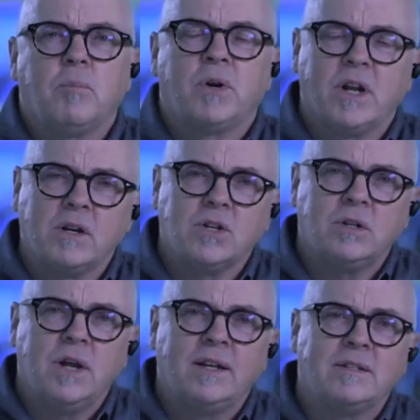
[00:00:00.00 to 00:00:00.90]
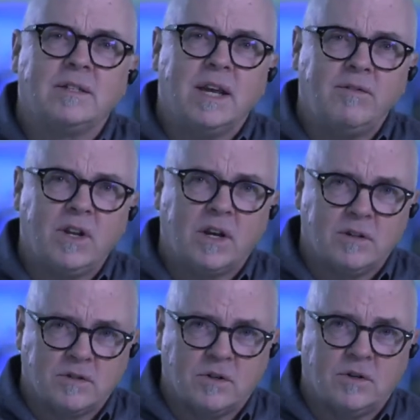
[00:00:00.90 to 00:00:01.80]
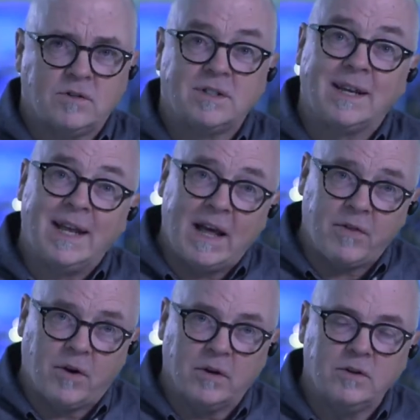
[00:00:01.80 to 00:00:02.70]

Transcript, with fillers: production and safety concerns together